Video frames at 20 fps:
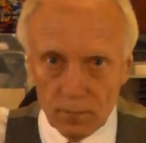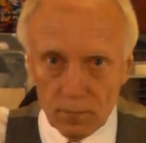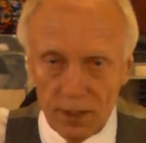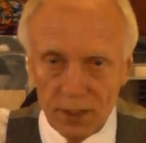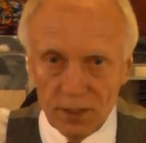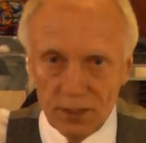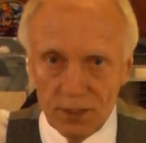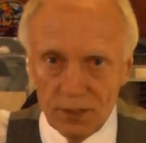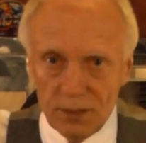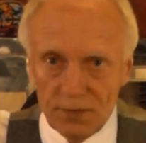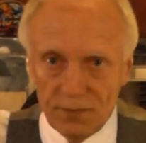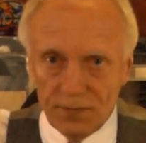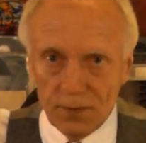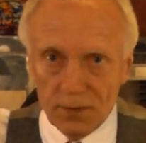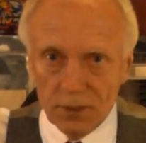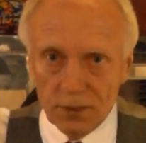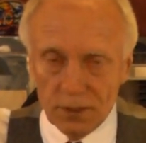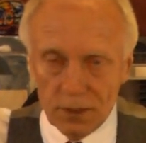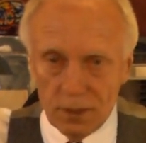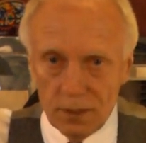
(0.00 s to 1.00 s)
This is the
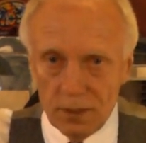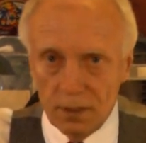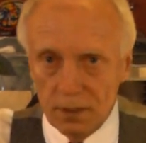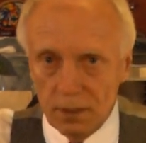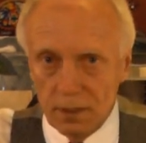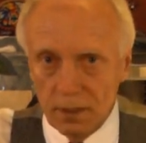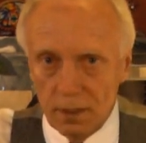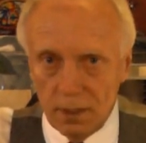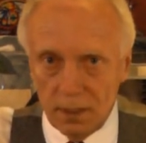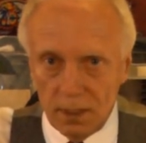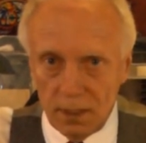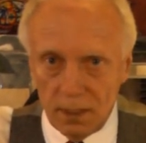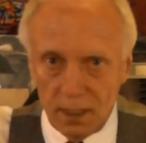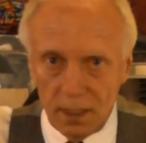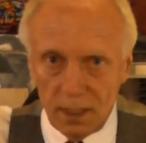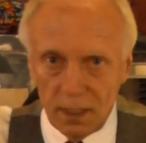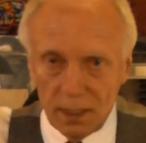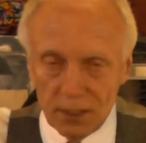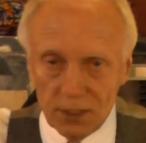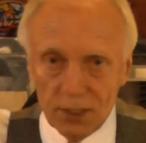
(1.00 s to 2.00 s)
first
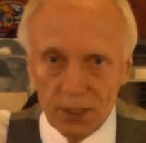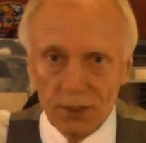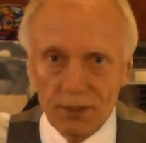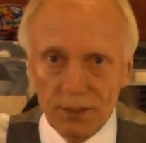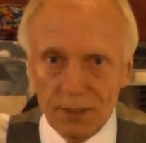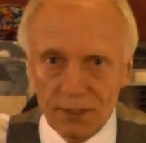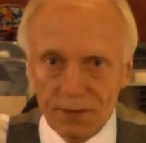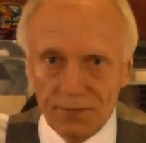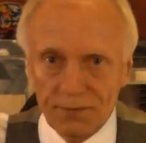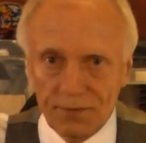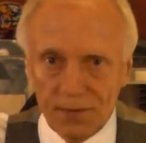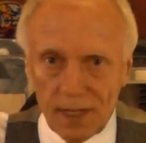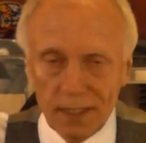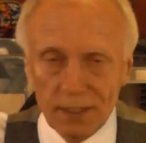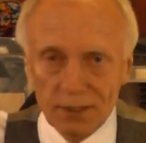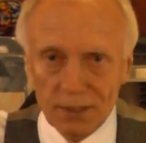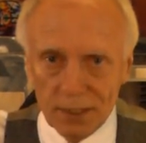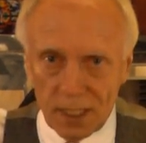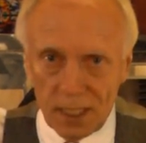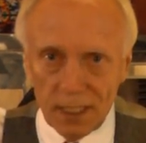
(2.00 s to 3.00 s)
in a series of
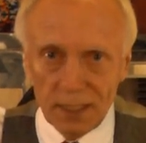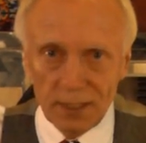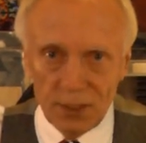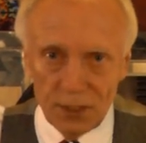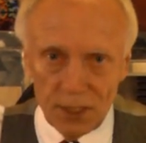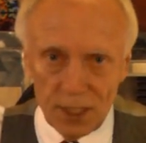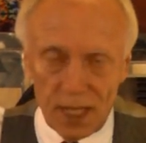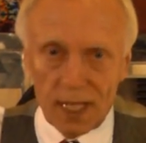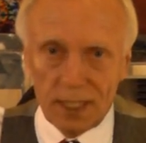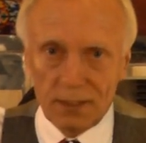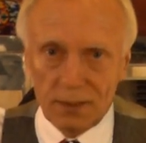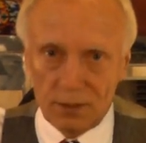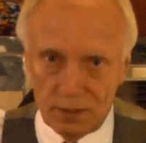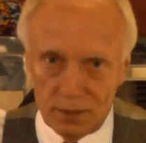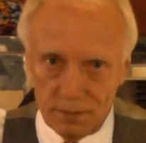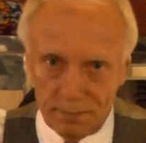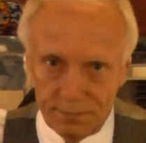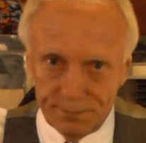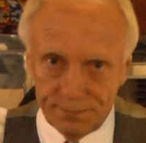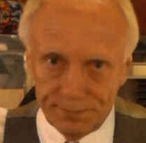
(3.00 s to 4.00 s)
fireside
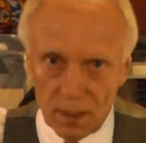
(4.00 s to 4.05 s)
chats.